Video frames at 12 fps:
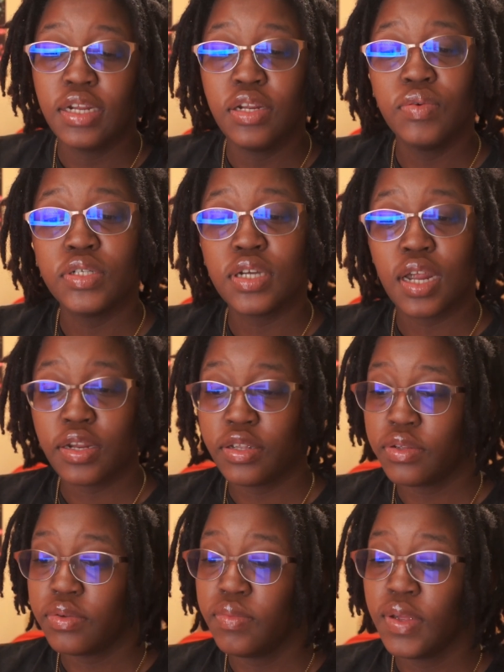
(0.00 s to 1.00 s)
Do what you gotta
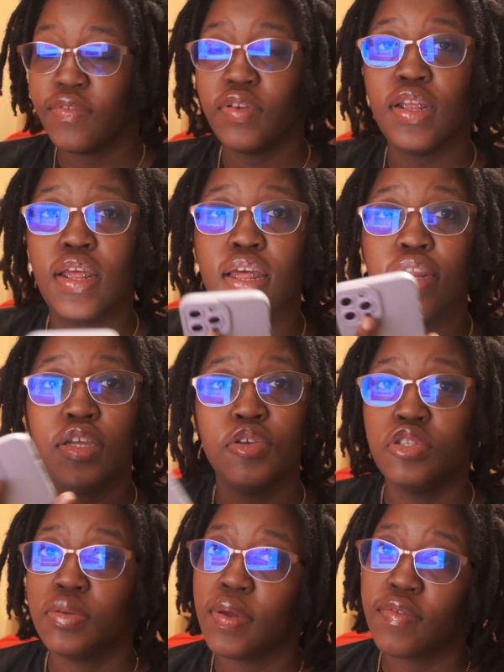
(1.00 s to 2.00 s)
do. If you need any
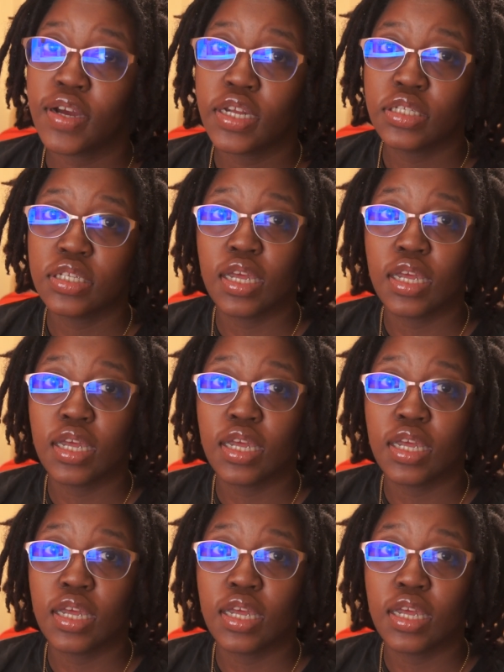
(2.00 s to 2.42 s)
YouTube advice,